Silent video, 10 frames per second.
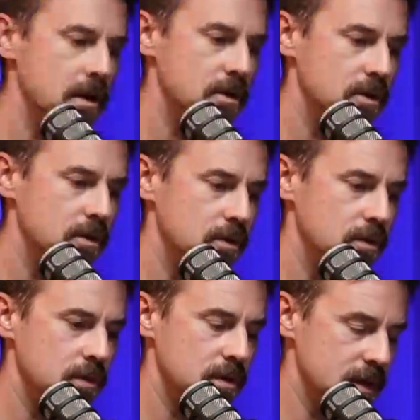
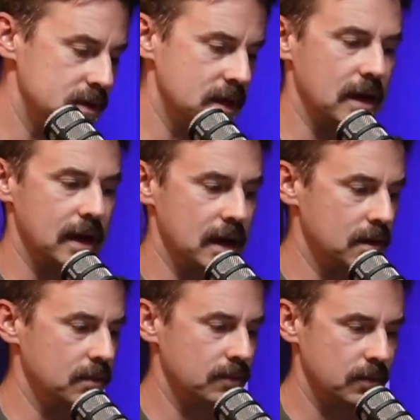I had
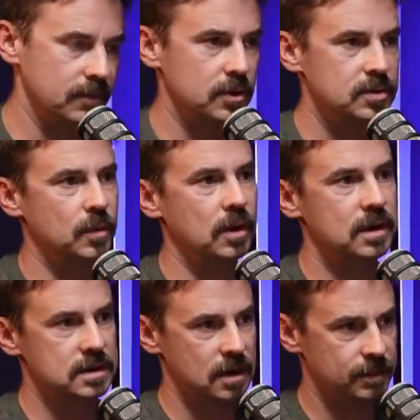a reverse
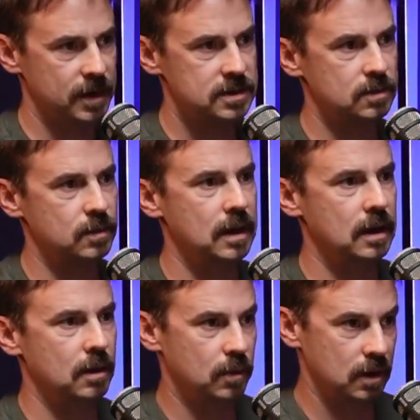mortgage and I passed away
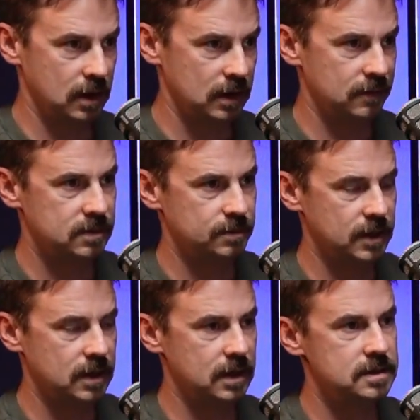and I wanted to give it to
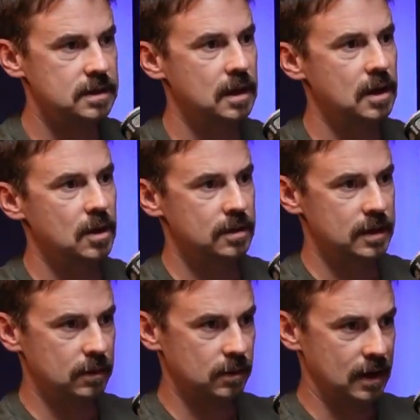my kids.
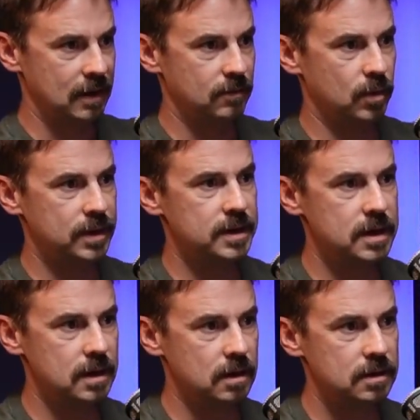They would have 1
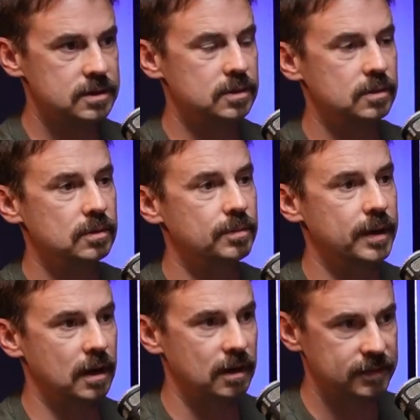year to
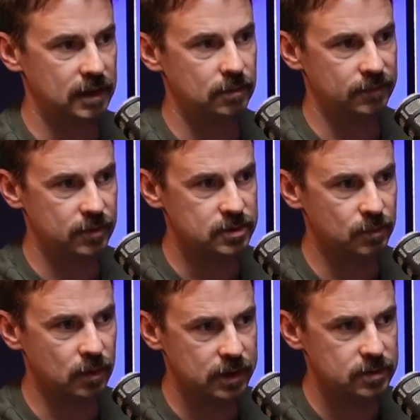pay off that reverse
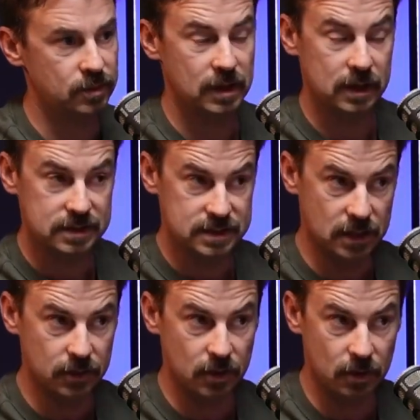mortgage, where they could
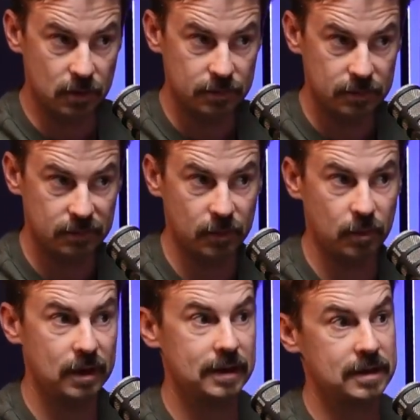sell the home if they
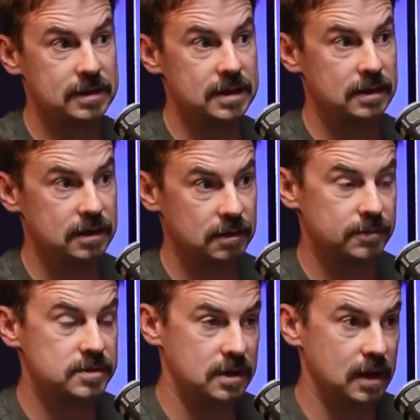want it and then take the
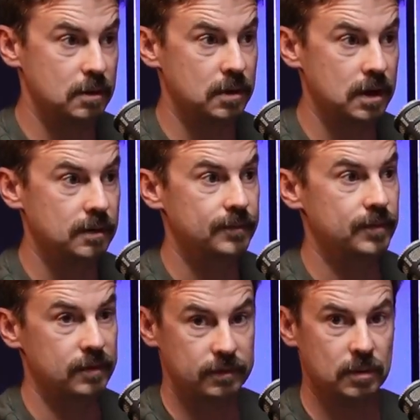difference in equity,
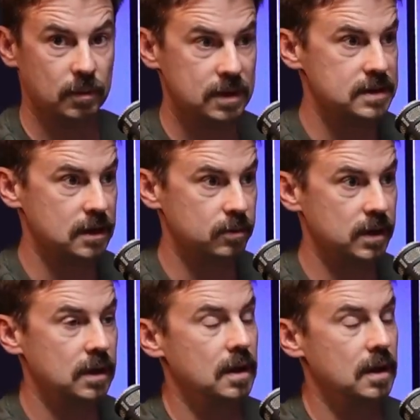if there was equity,